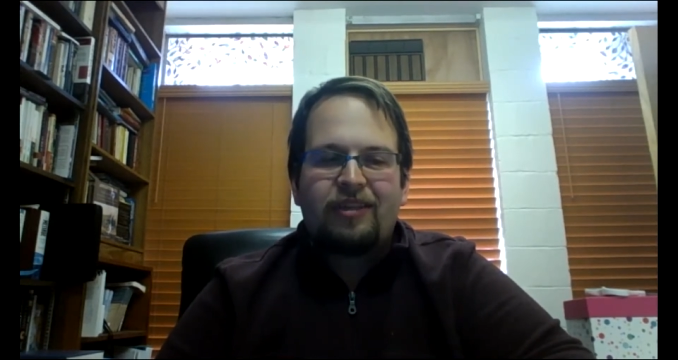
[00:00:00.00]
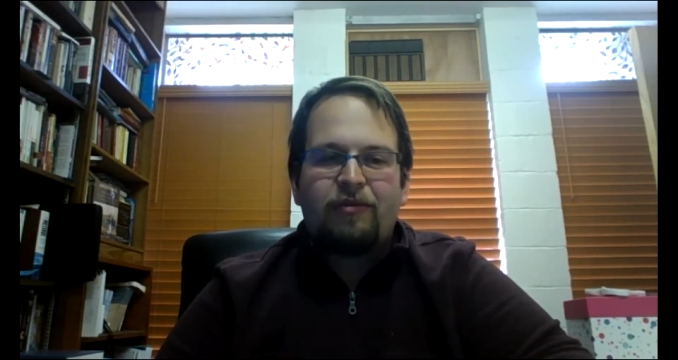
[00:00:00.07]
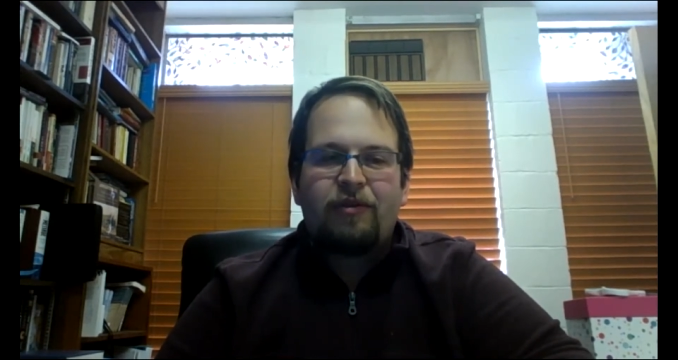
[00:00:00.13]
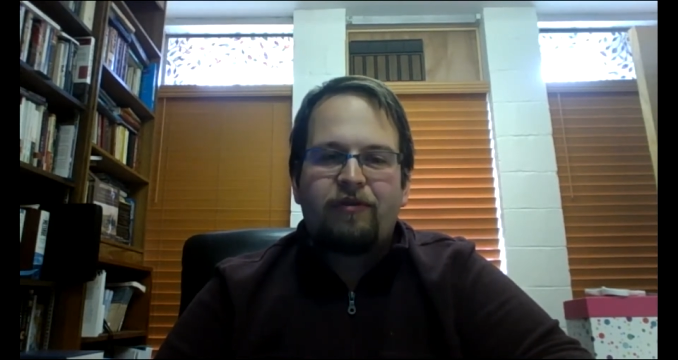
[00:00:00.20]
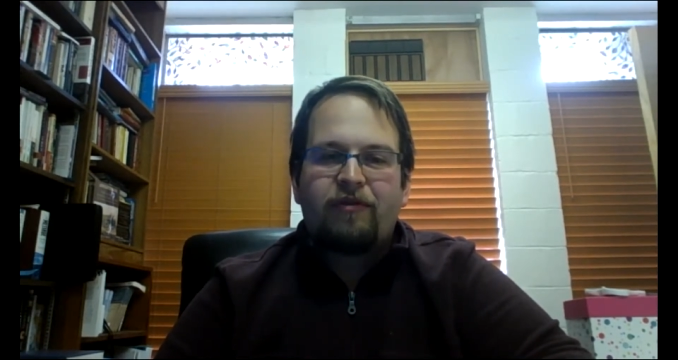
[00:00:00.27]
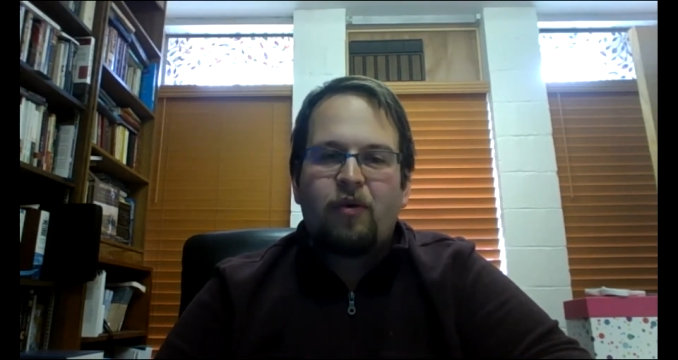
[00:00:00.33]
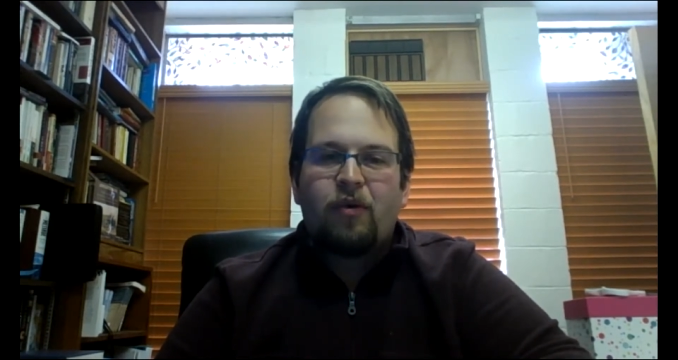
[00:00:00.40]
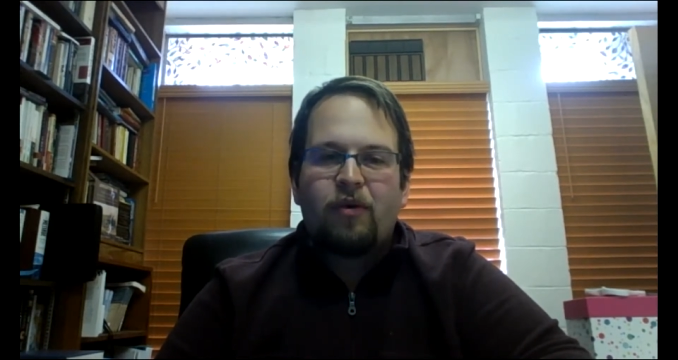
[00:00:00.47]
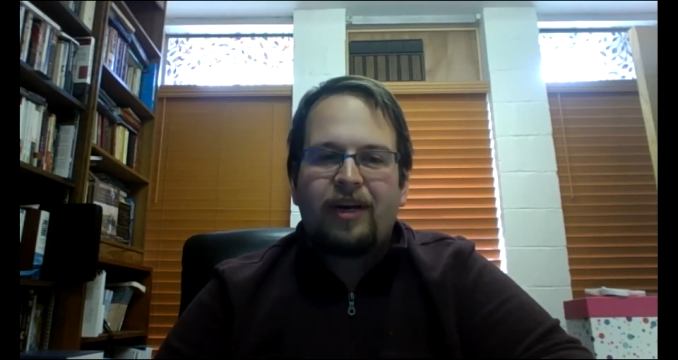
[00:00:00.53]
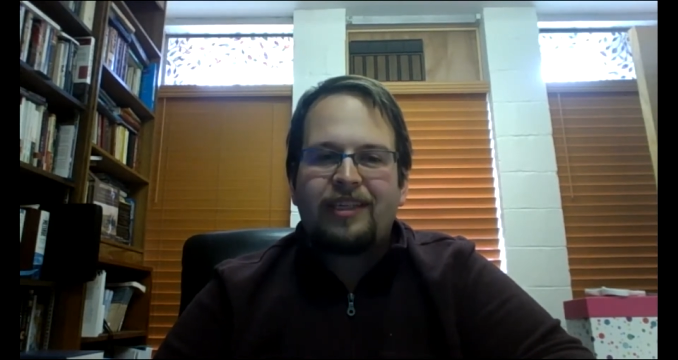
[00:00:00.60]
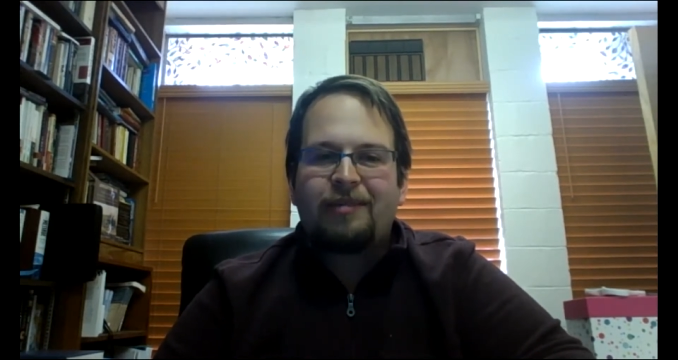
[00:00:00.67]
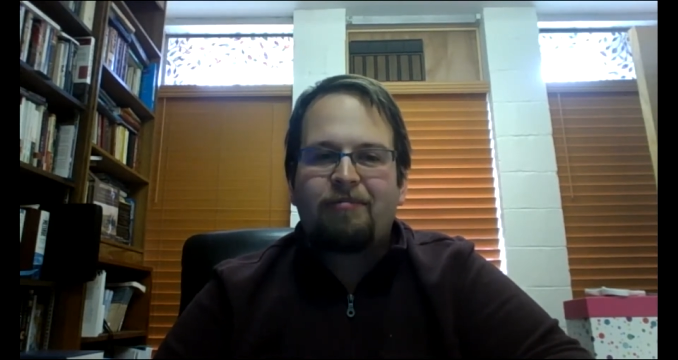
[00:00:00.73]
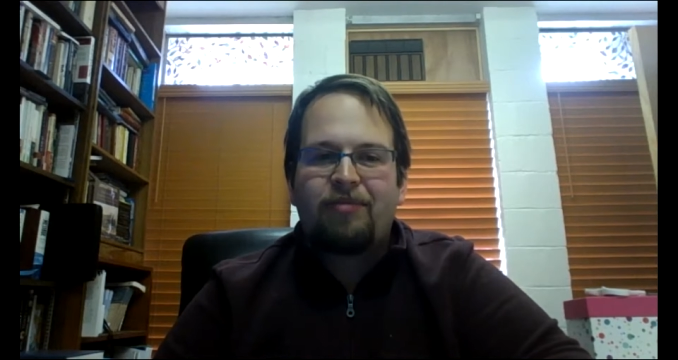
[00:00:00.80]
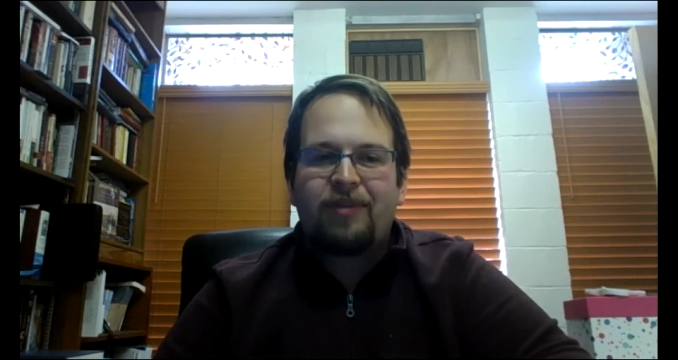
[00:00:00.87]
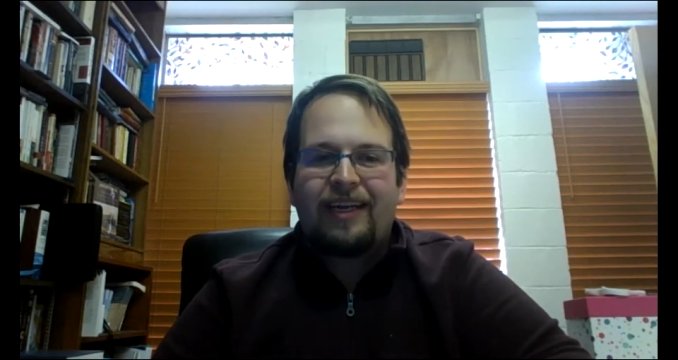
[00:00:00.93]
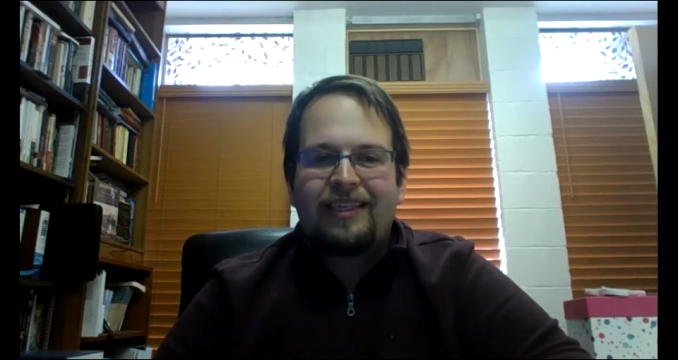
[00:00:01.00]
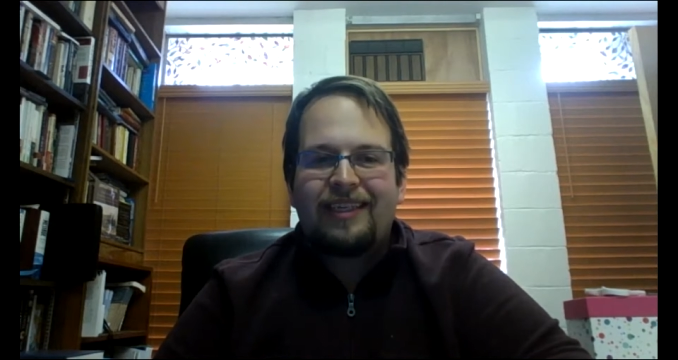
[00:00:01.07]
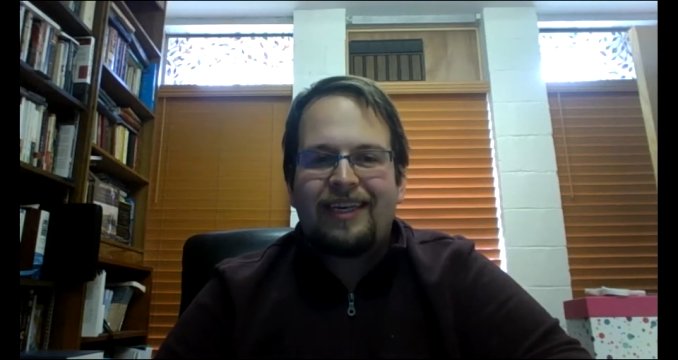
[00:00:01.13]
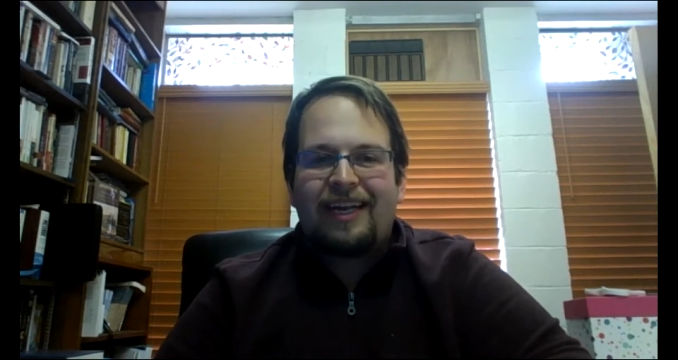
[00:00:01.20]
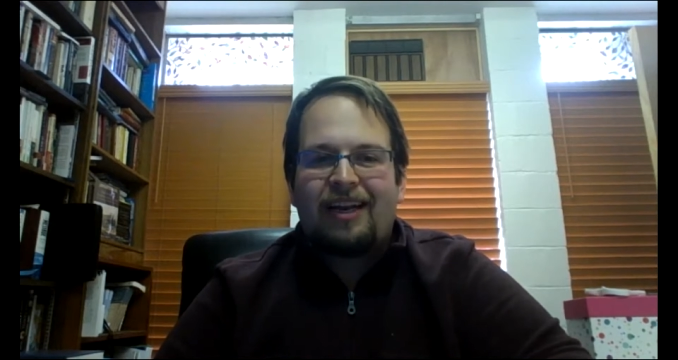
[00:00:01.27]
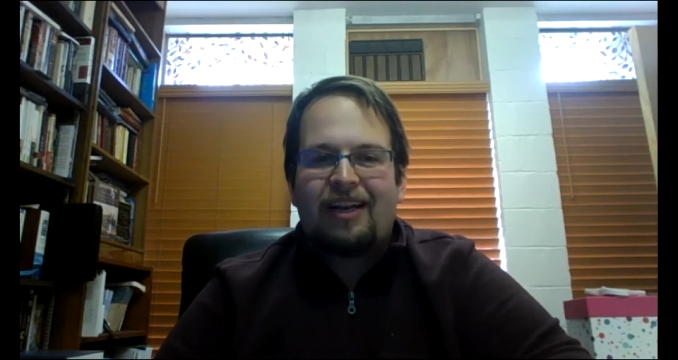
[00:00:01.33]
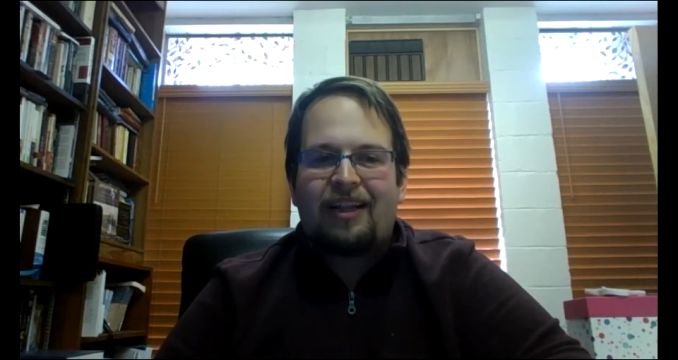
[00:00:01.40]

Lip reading: move forward as a blessing and